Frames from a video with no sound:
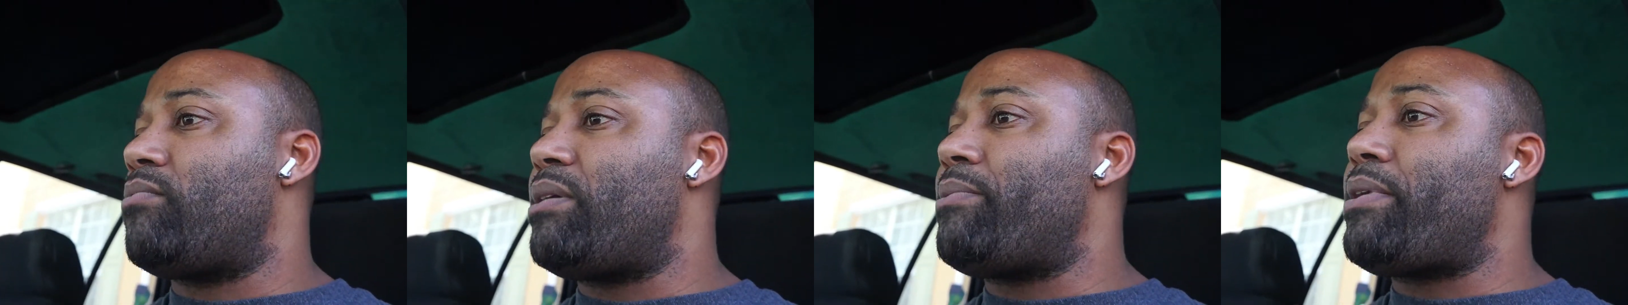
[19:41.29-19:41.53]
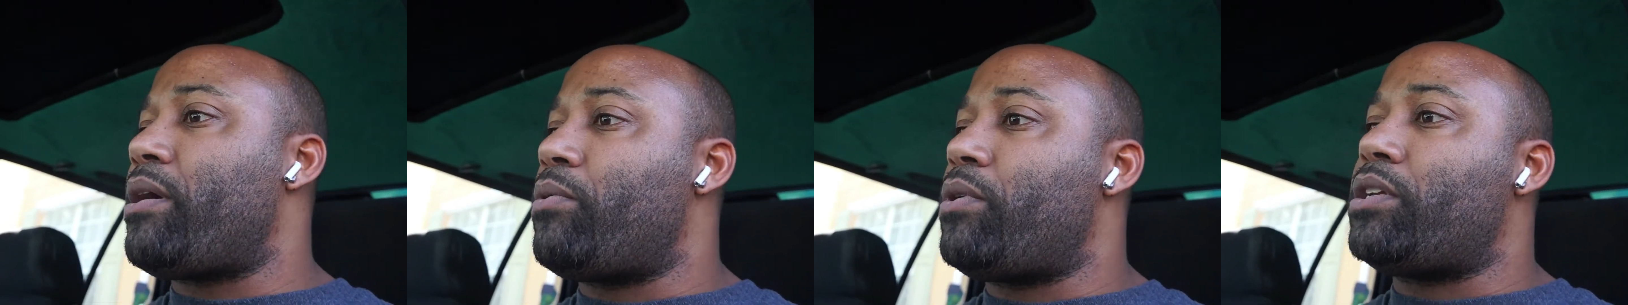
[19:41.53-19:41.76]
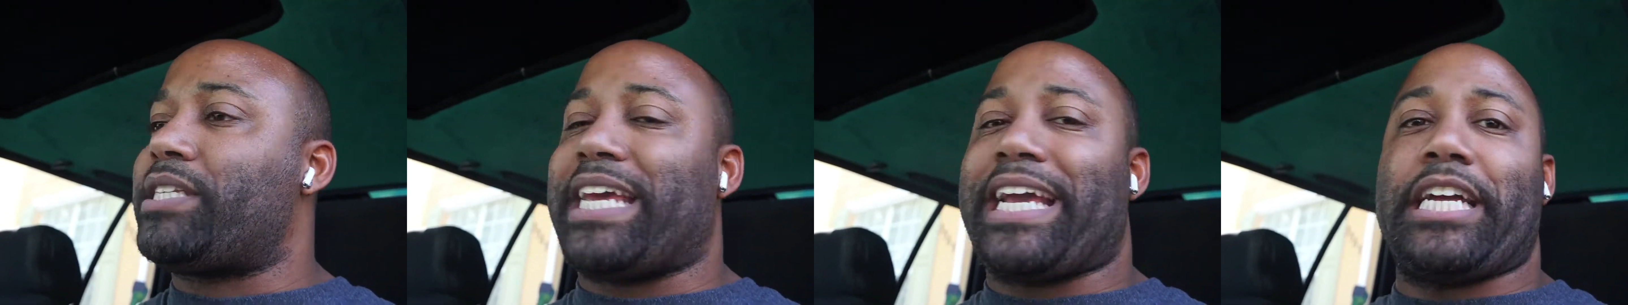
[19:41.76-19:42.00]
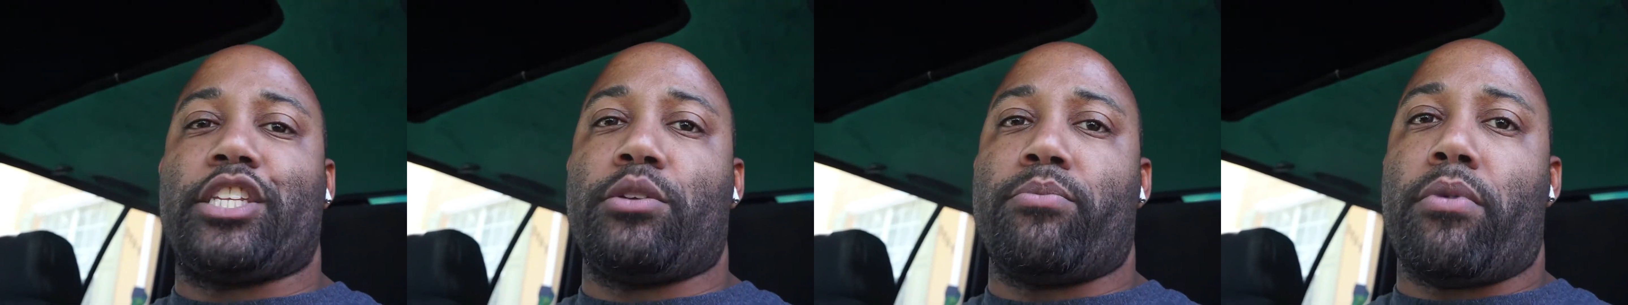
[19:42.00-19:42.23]
Maybe I will take
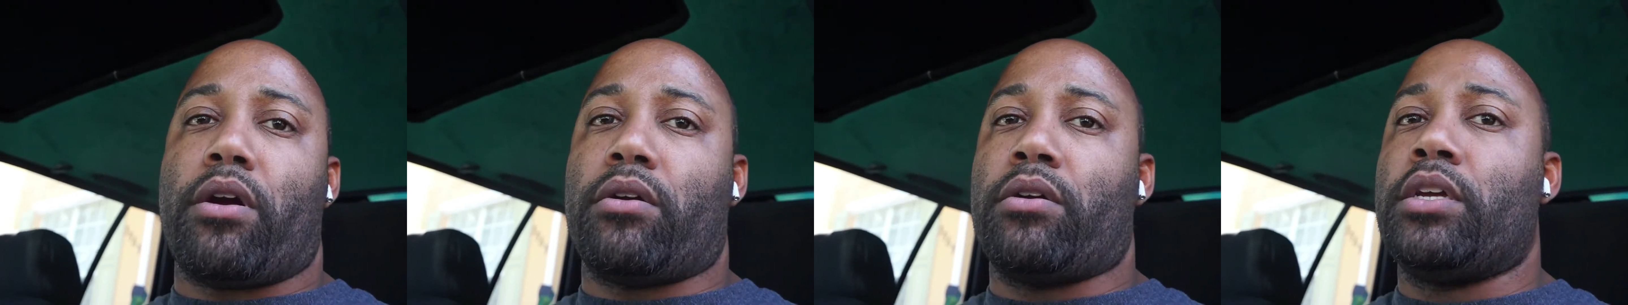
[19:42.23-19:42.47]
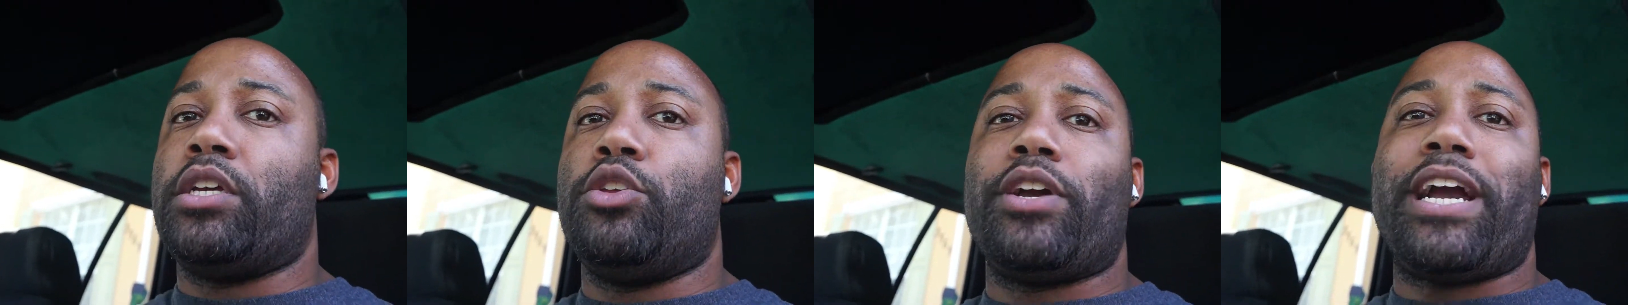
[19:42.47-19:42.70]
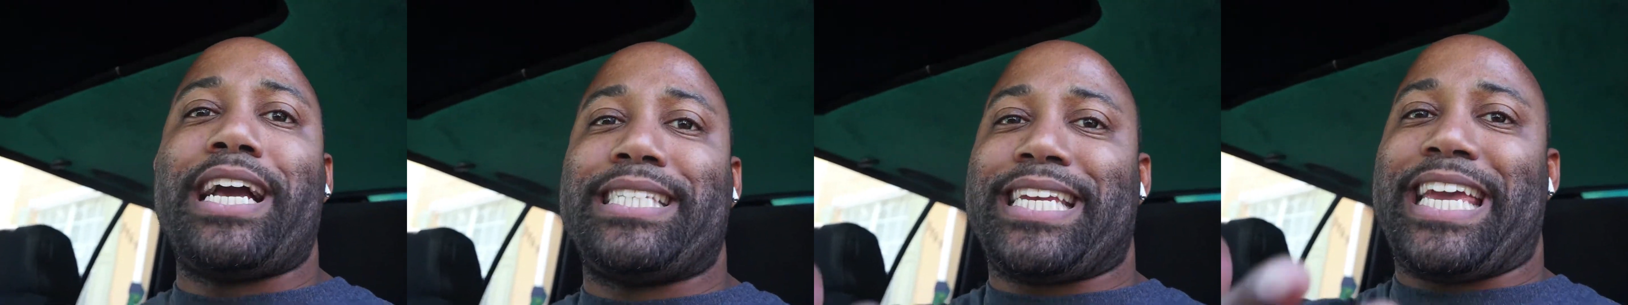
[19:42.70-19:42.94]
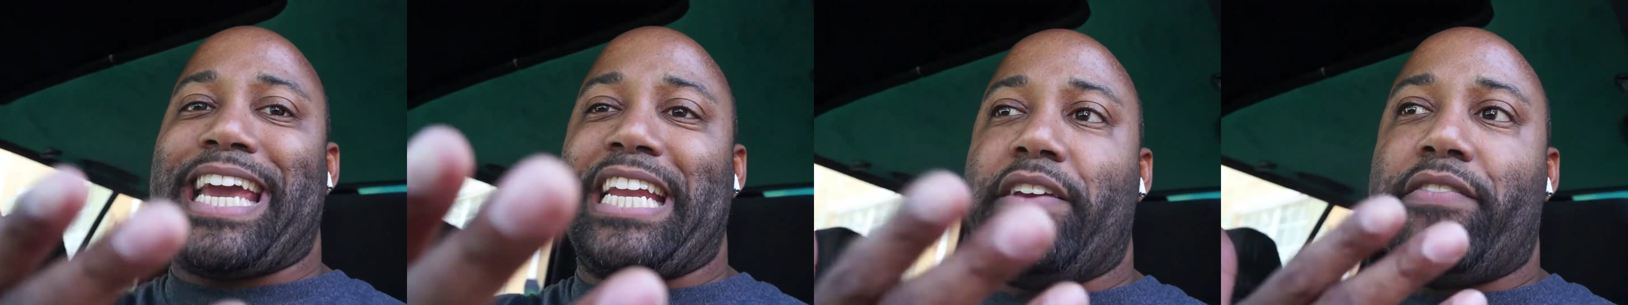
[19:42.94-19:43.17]
it tomorrow. You guys
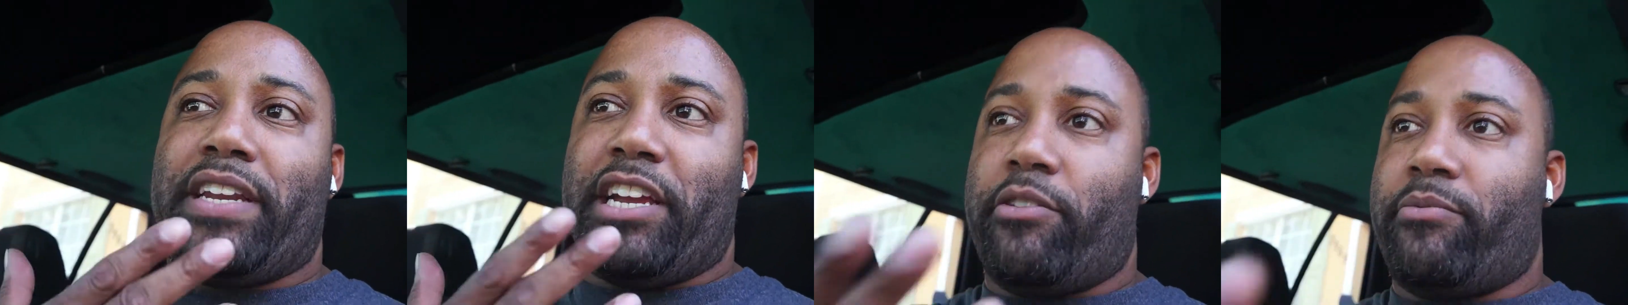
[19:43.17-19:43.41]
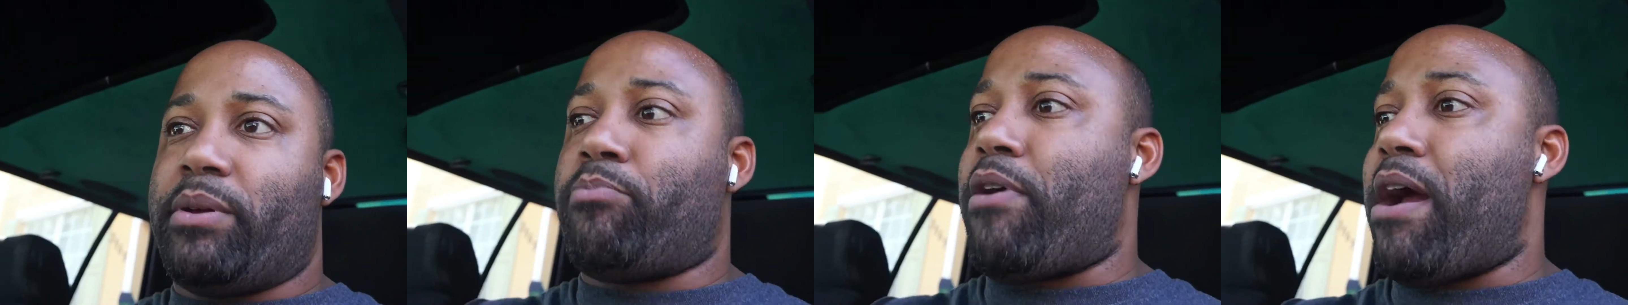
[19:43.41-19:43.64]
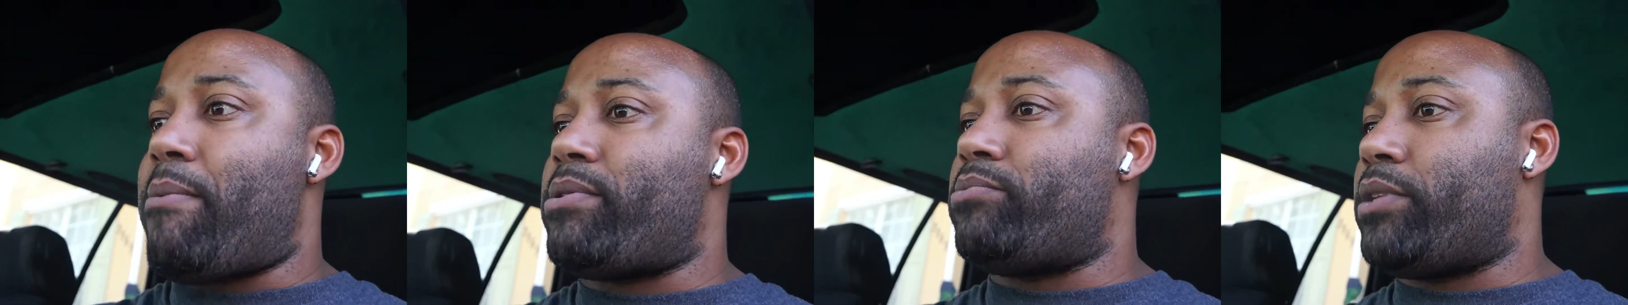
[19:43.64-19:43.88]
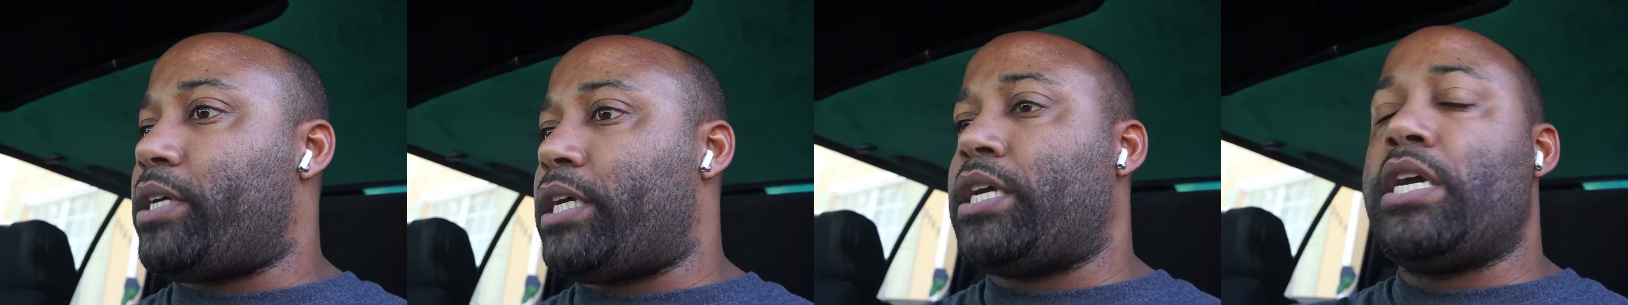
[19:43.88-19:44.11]
can't even hear me
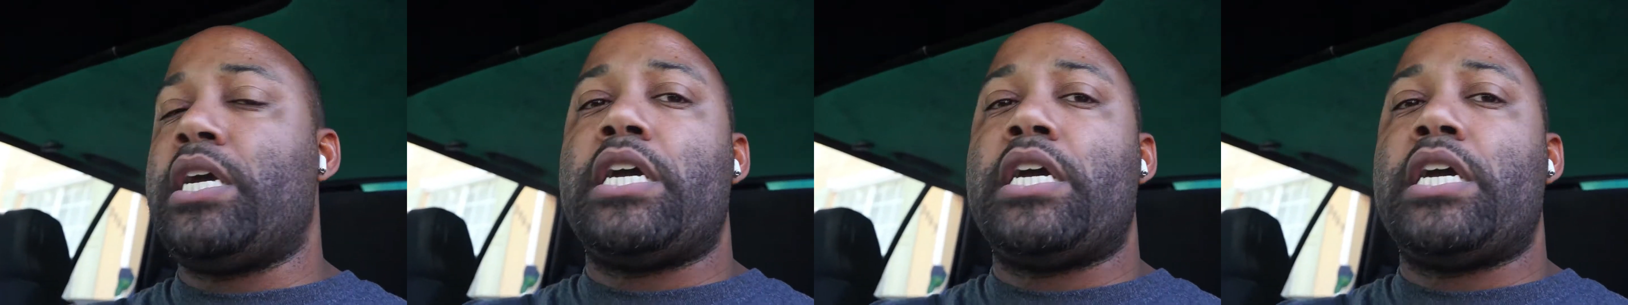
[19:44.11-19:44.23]
probably.